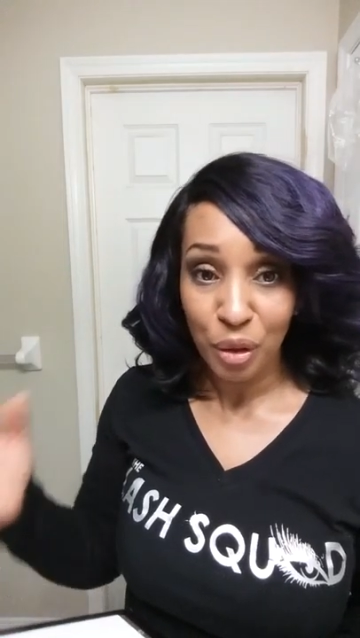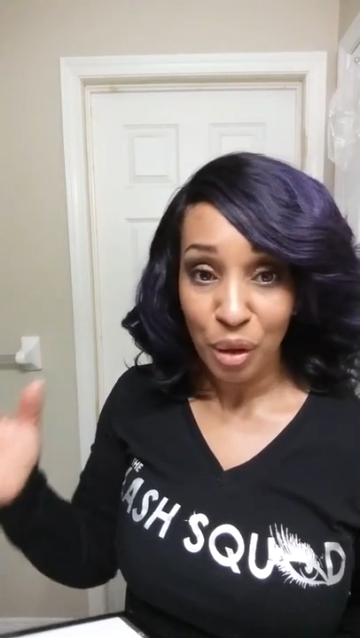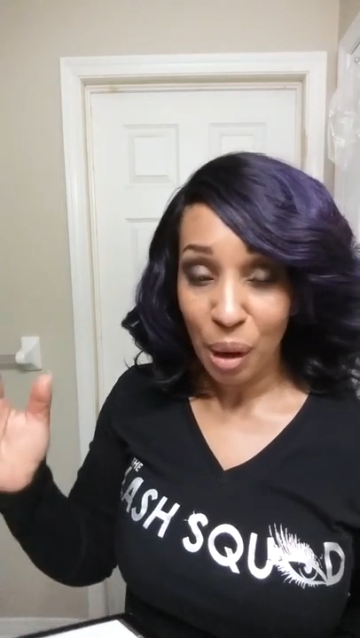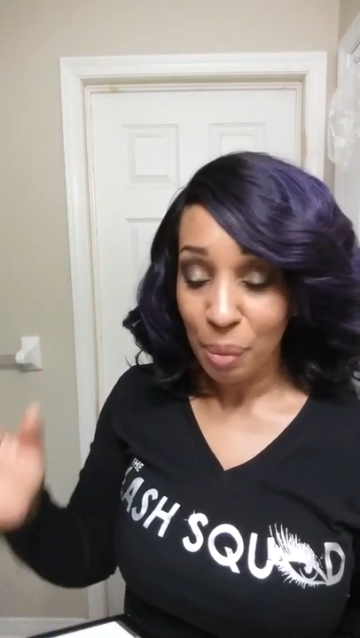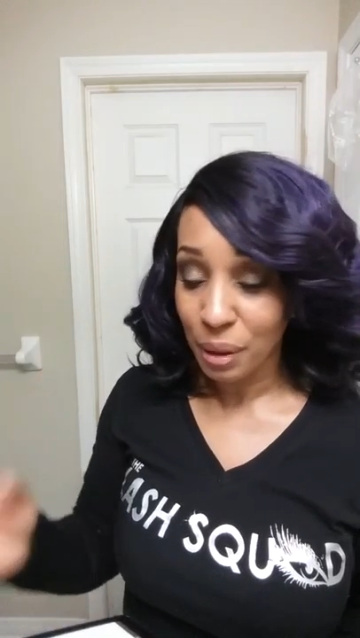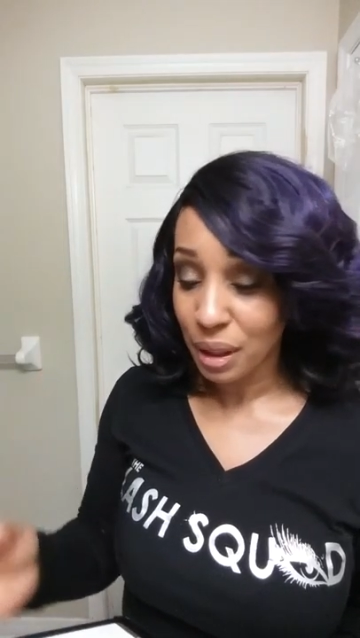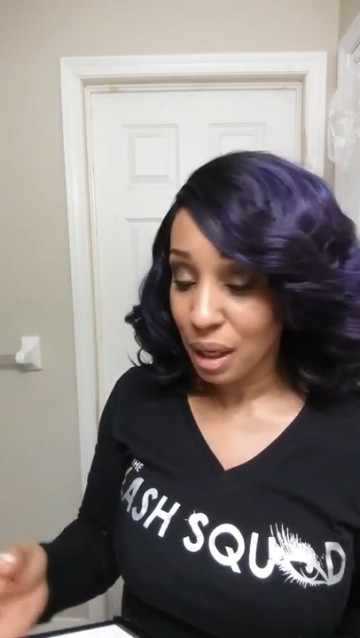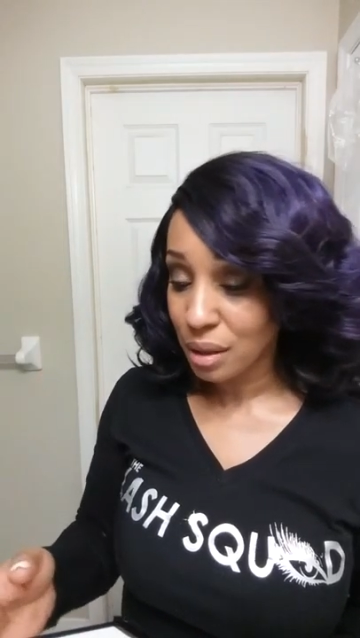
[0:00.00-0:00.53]
Grab
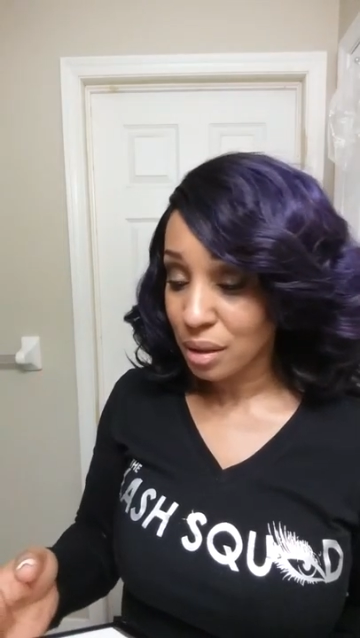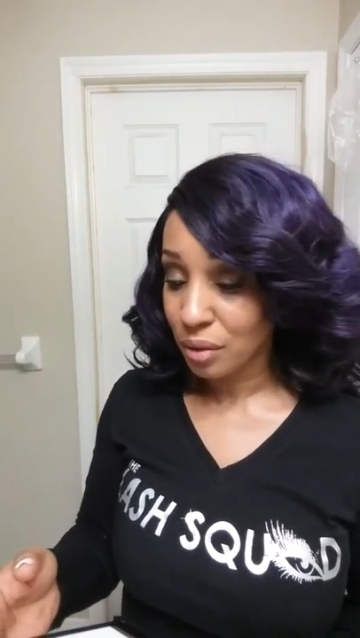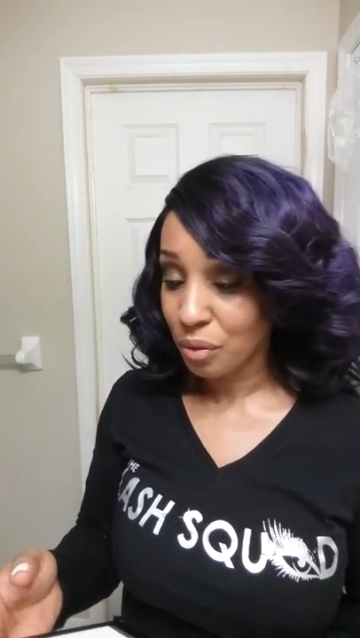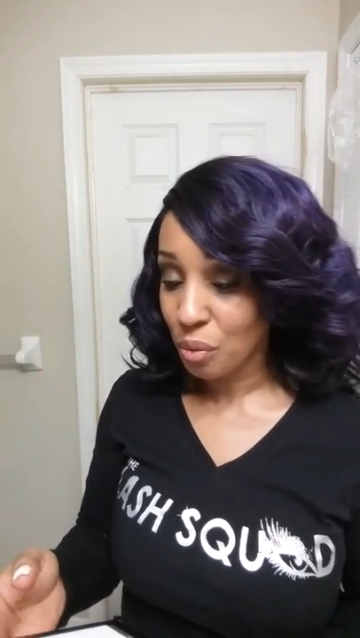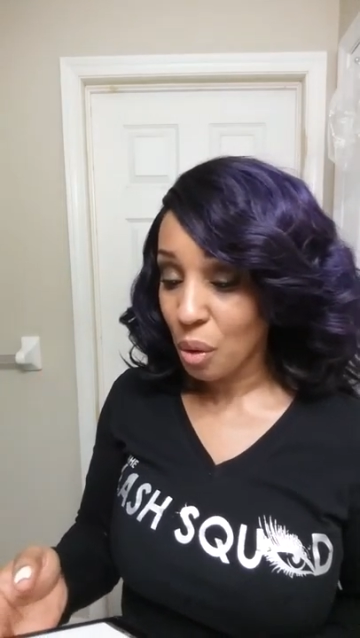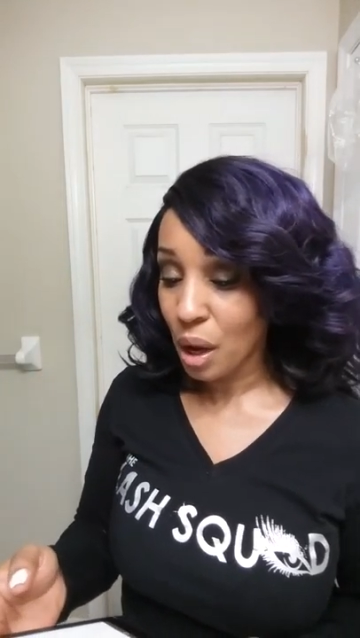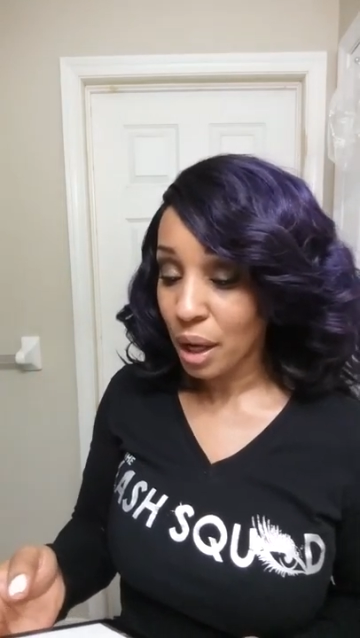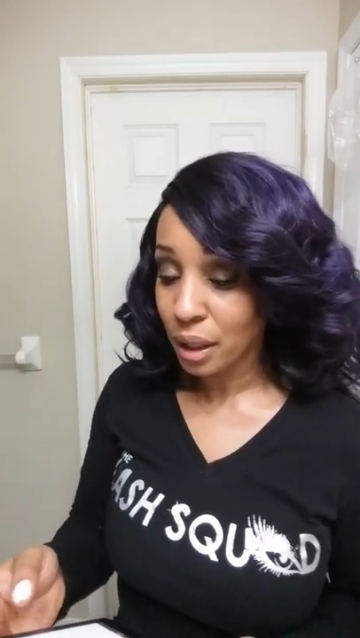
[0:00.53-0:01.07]
a glass of
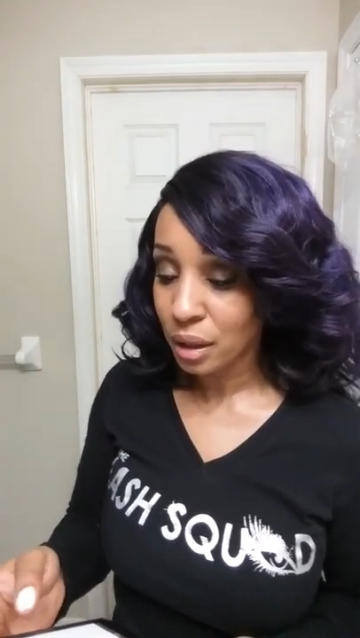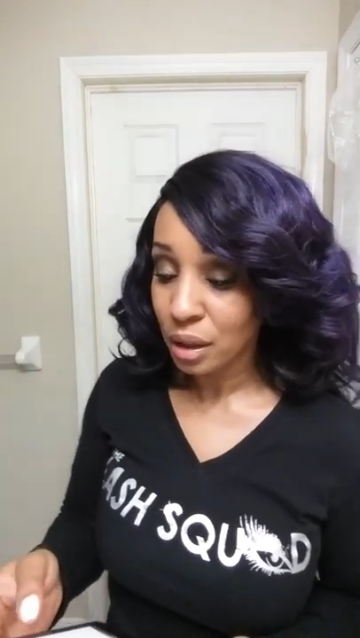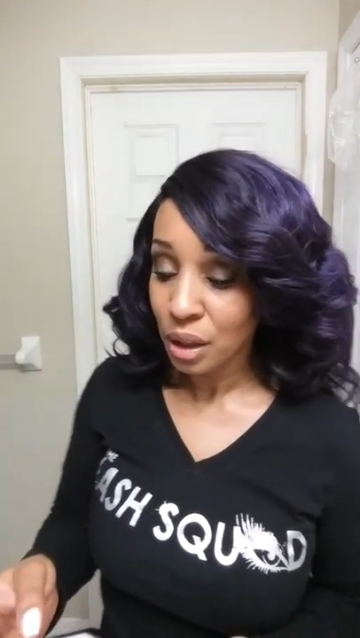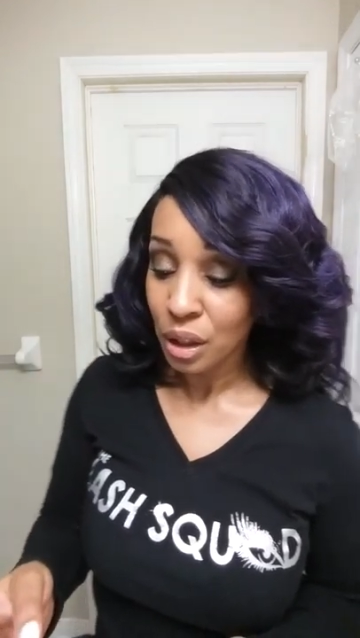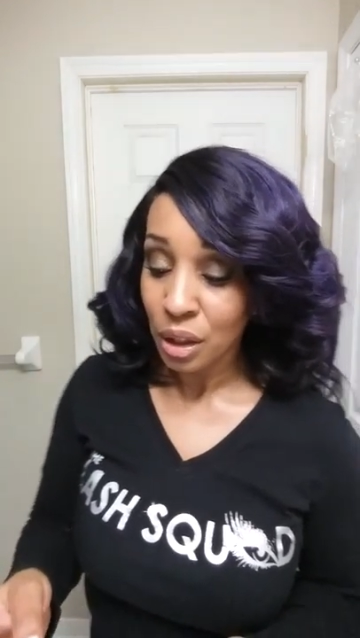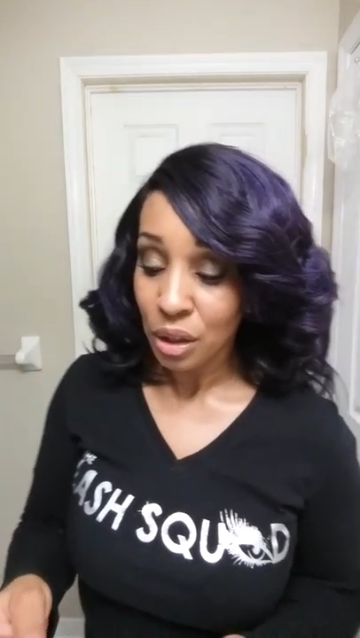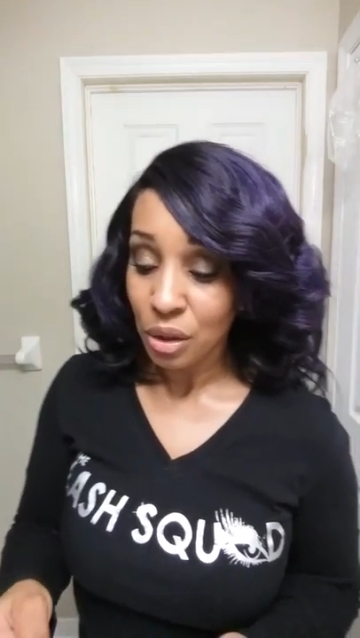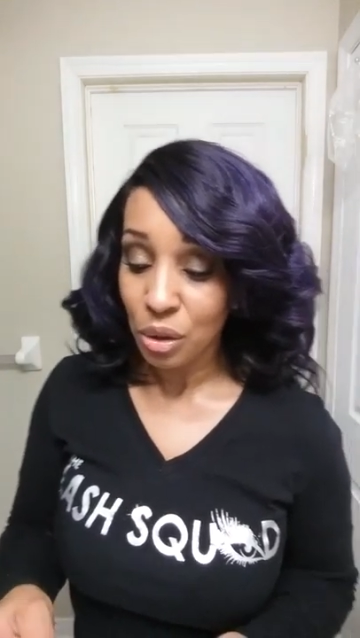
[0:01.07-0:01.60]
wine,
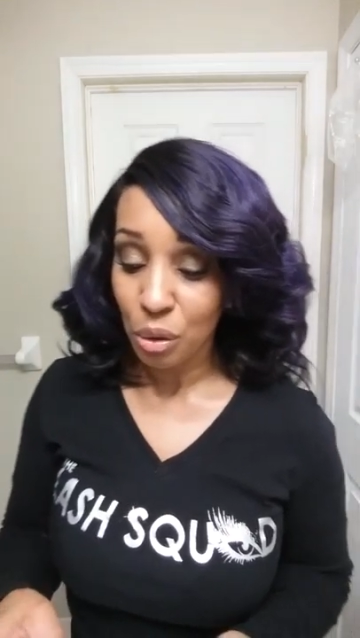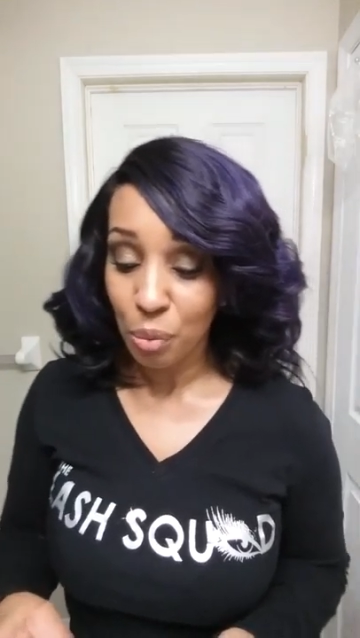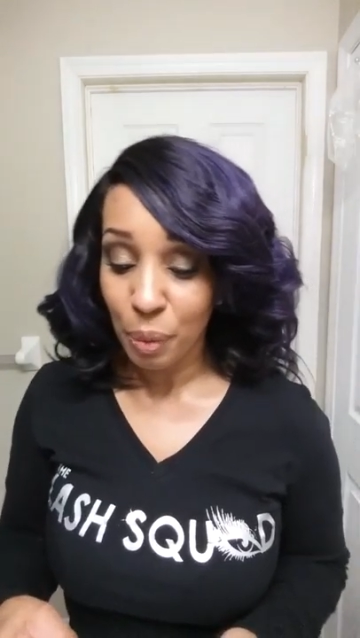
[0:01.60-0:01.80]
do